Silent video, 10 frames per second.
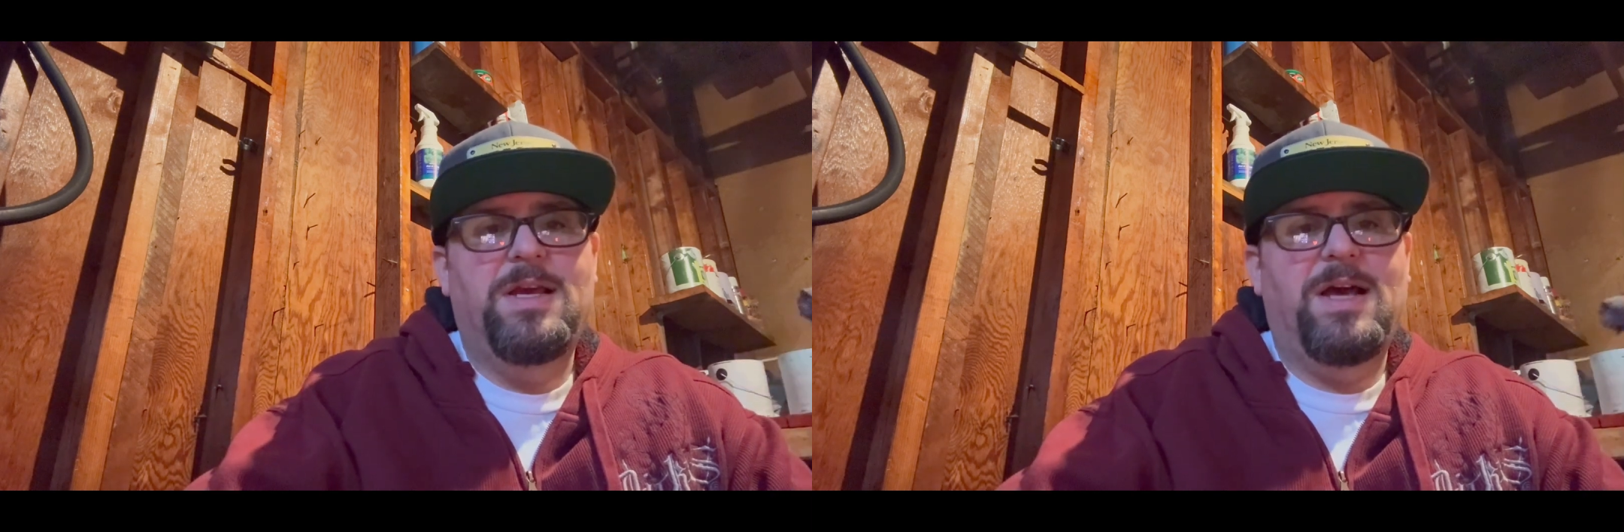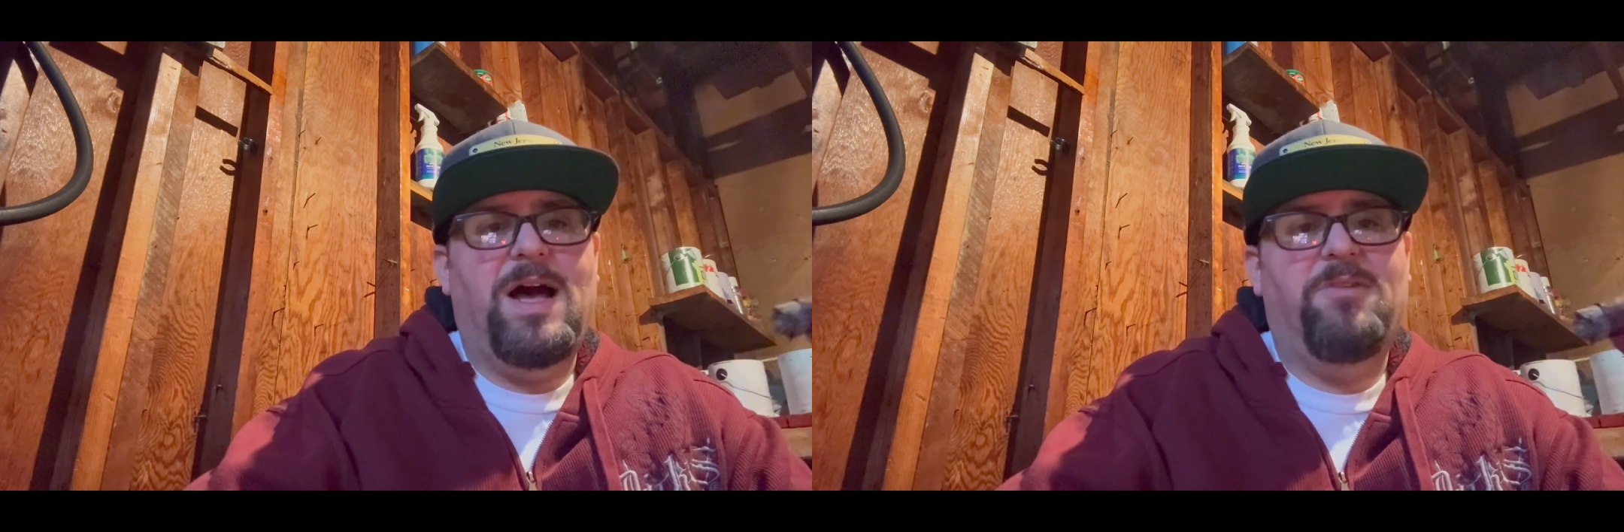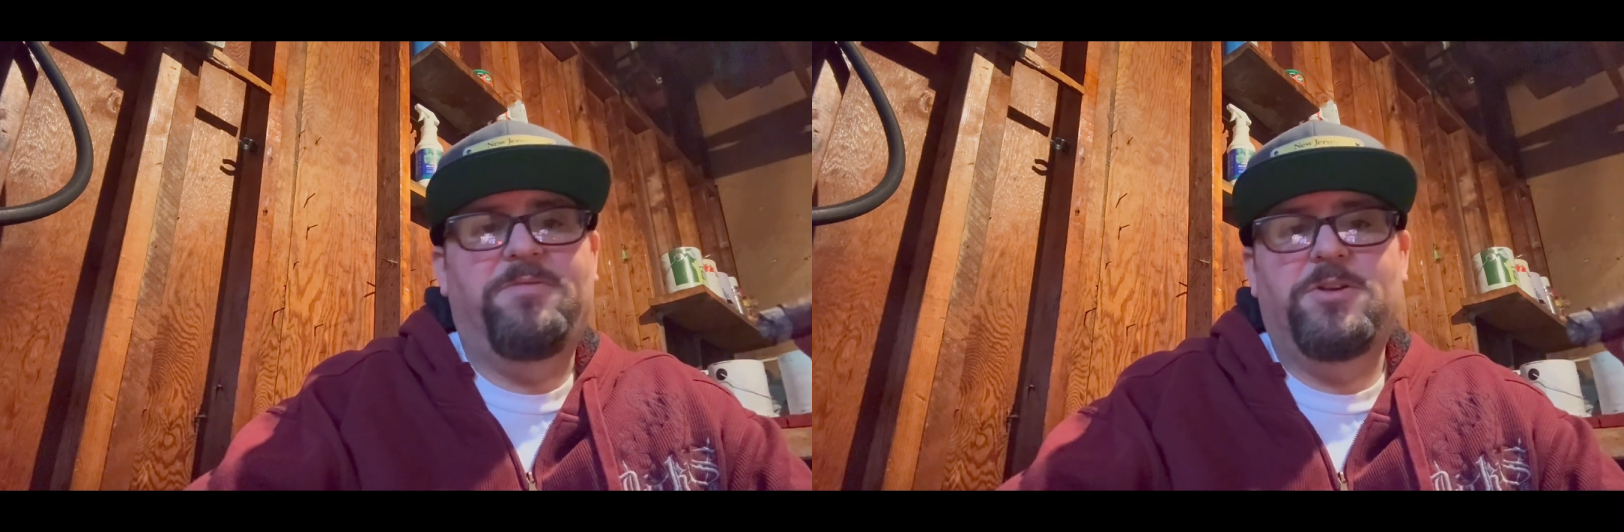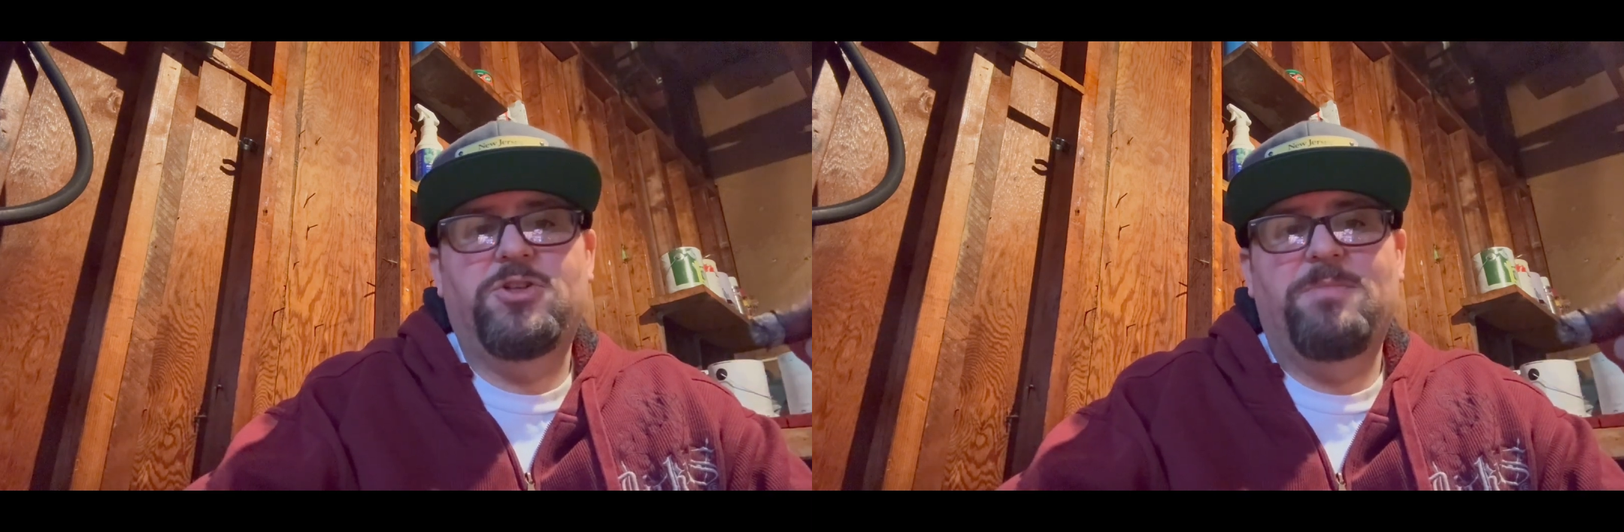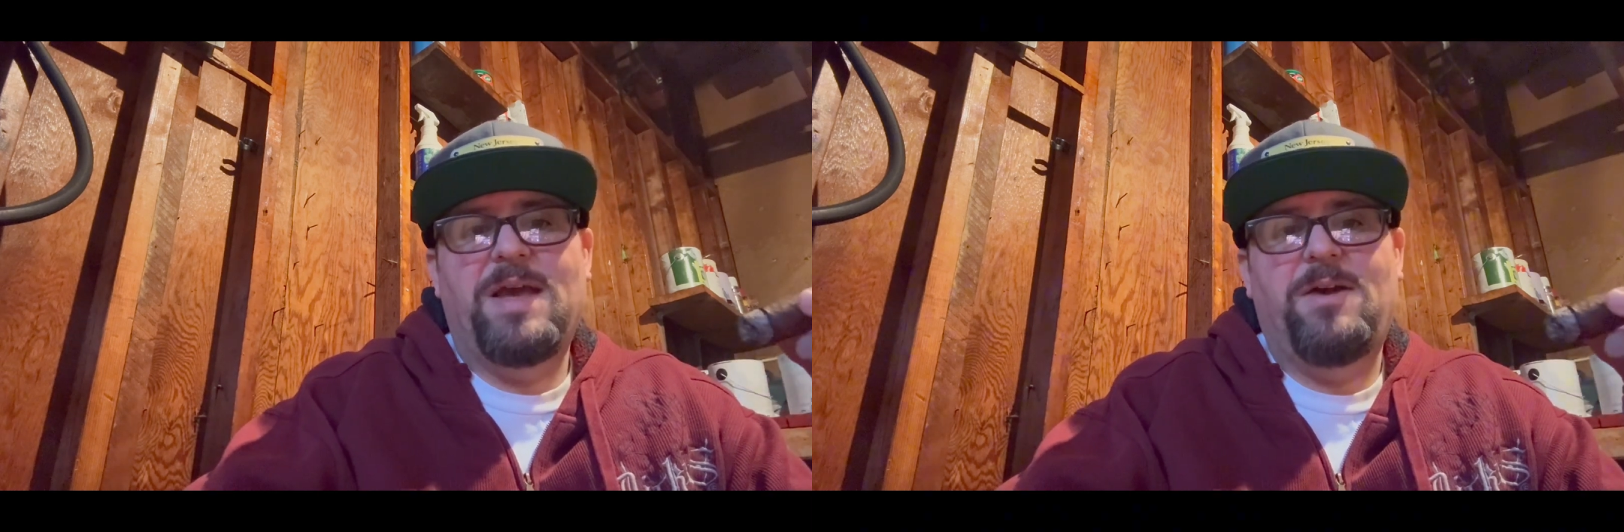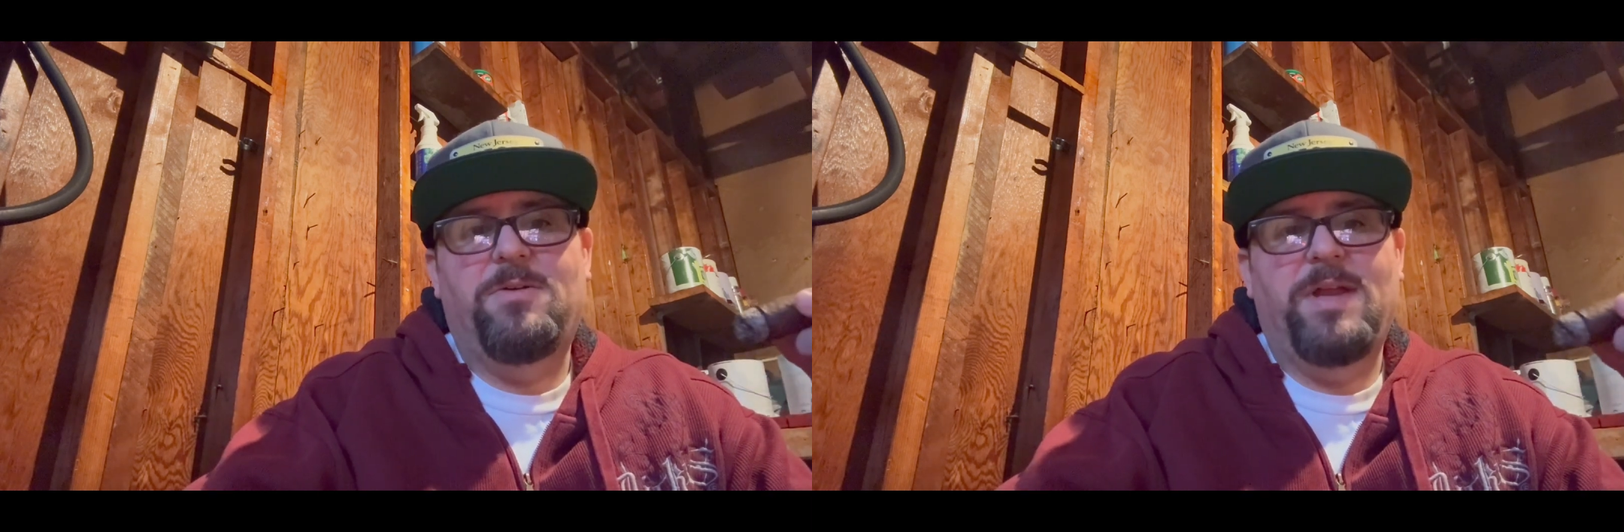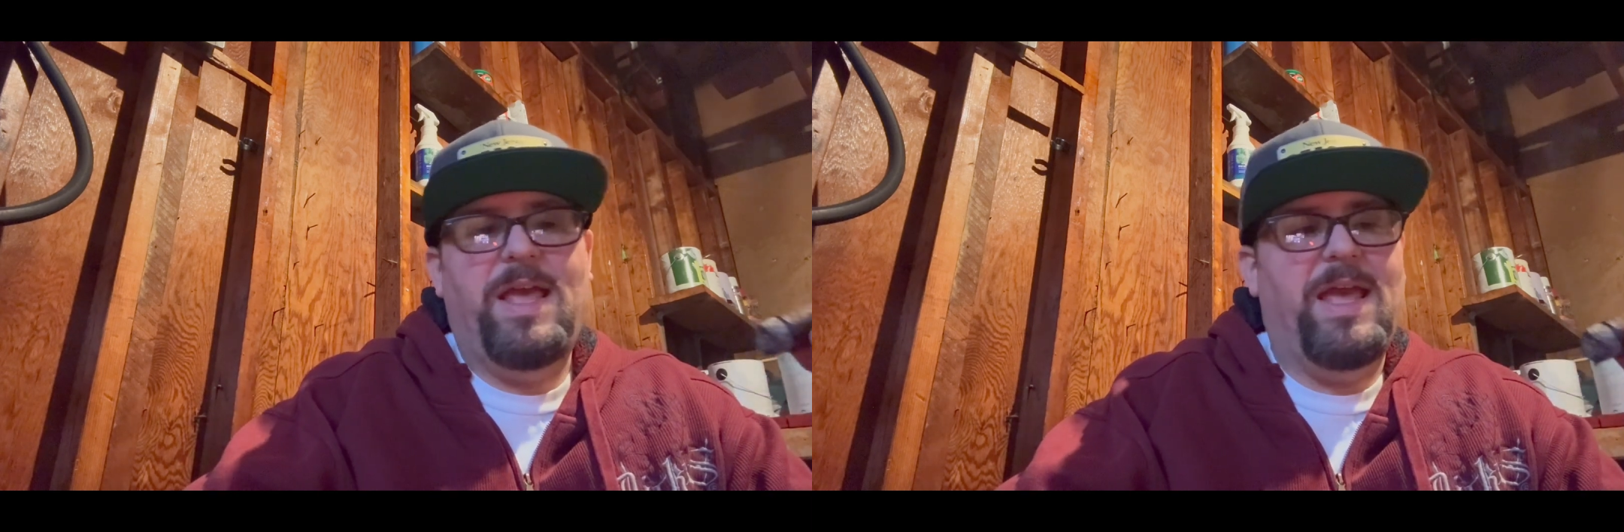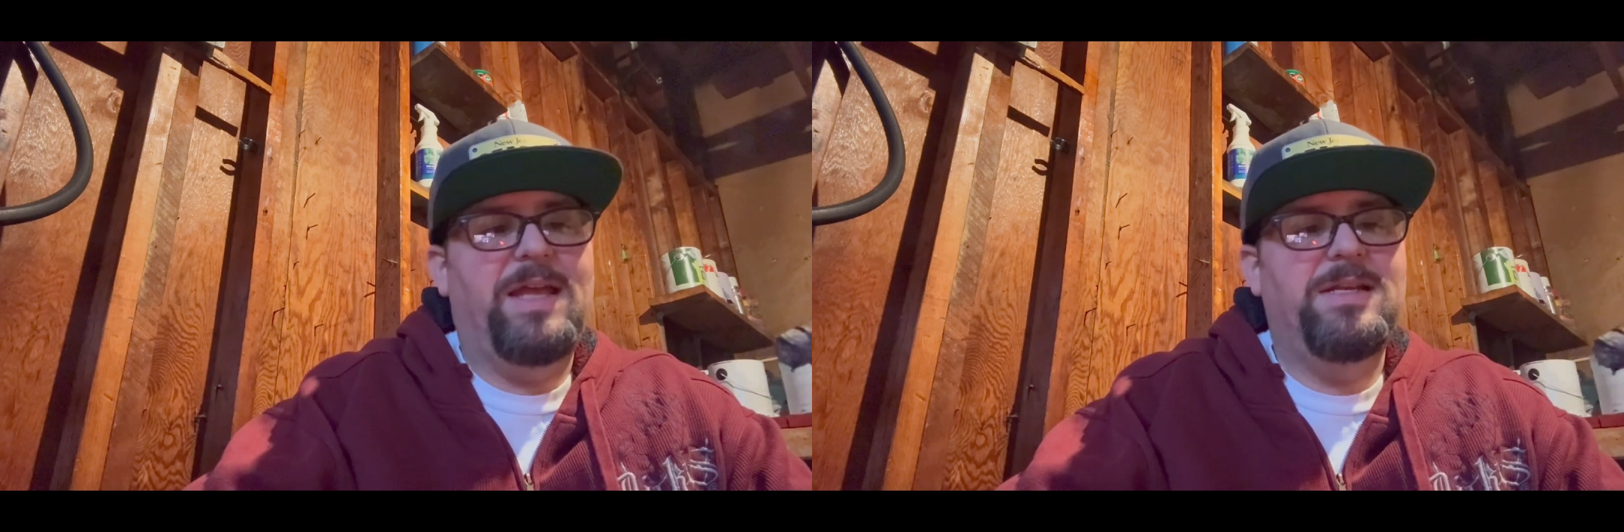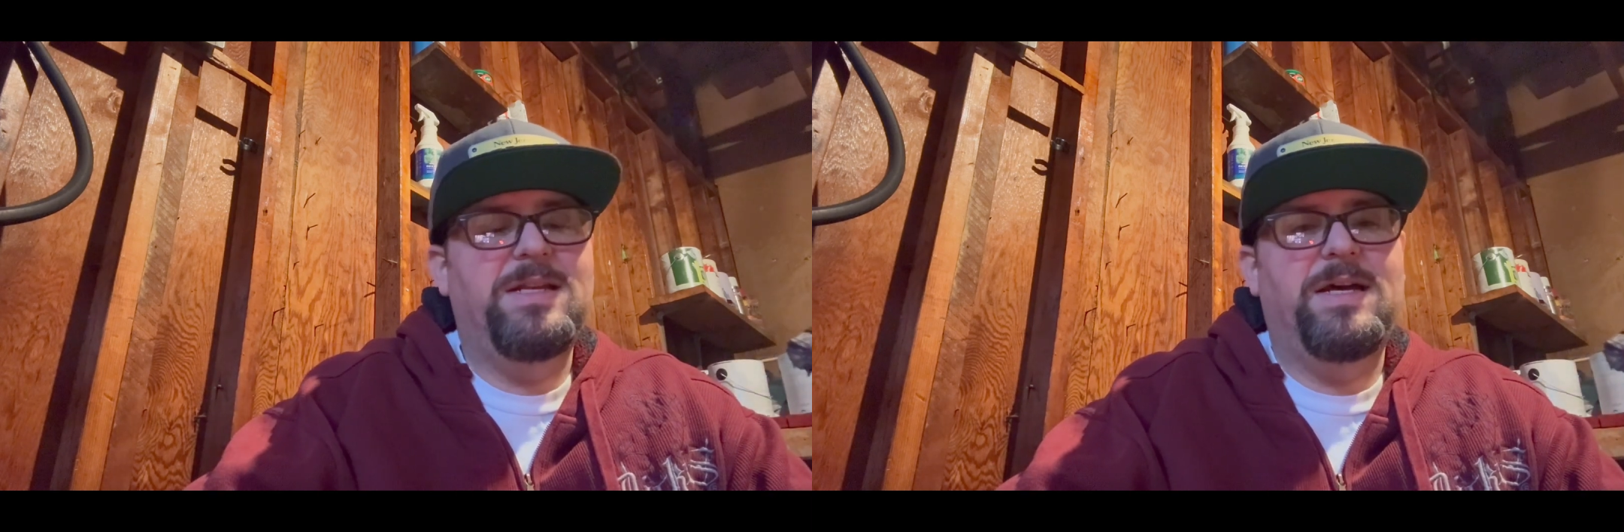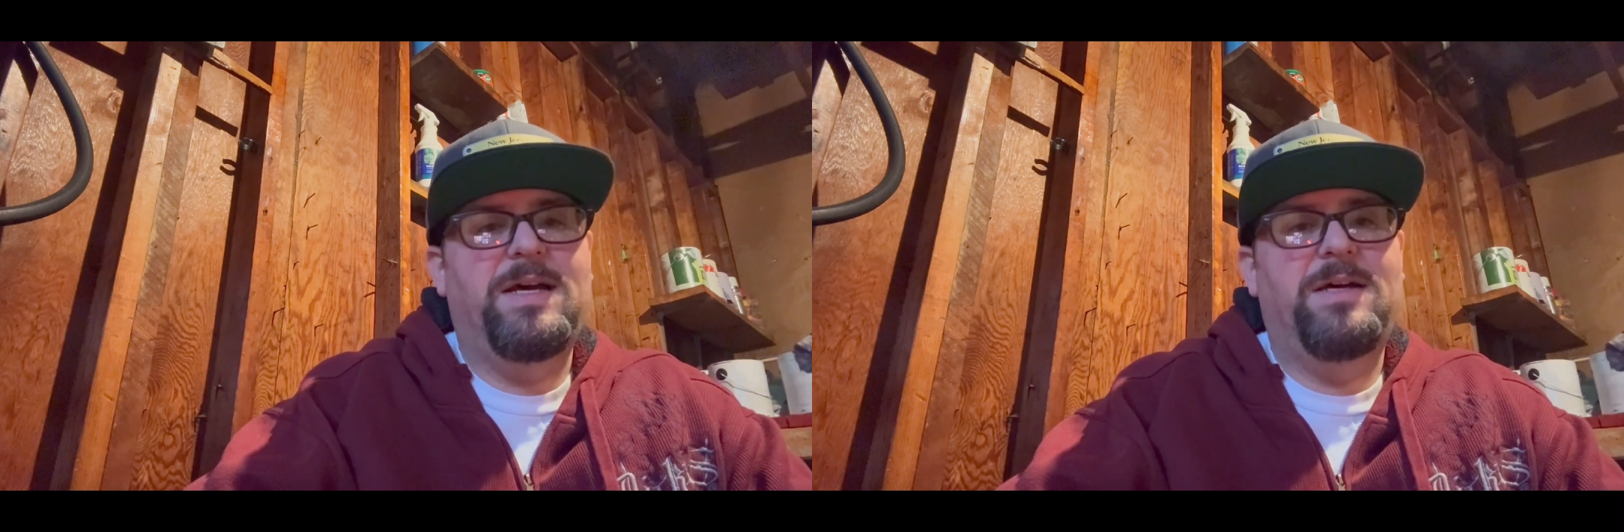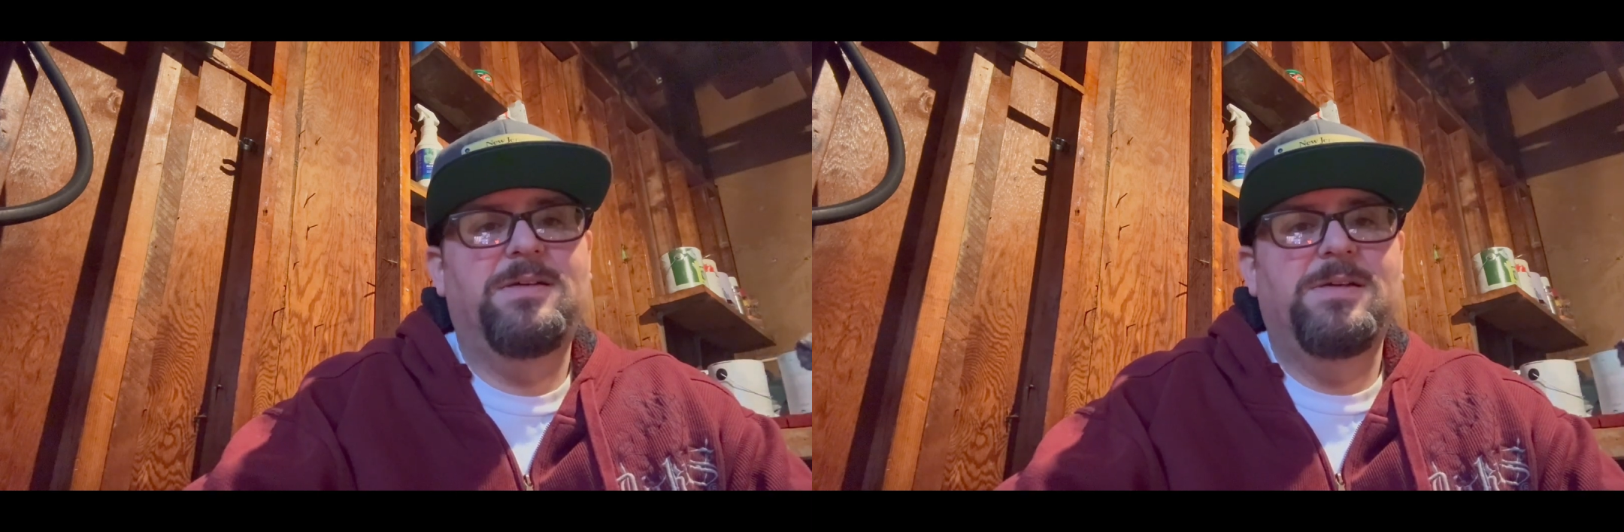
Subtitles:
I'll finish them out and